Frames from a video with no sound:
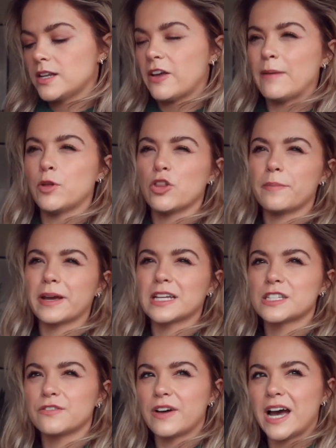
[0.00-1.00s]
Now I'm not the
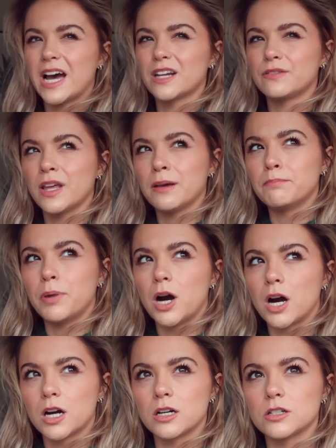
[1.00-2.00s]
biggest fan of like
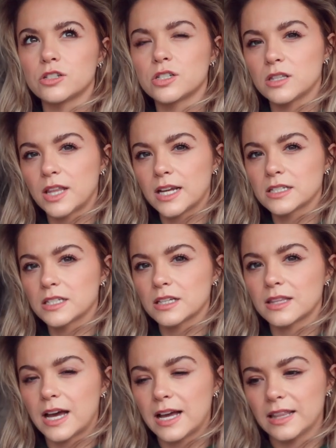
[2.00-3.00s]
bars and things
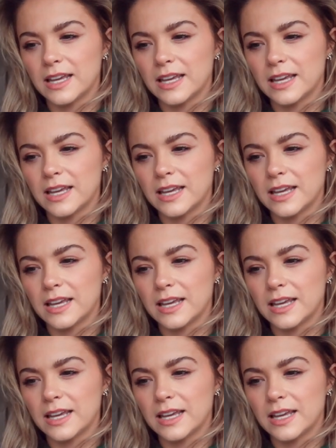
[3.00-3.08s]
like that.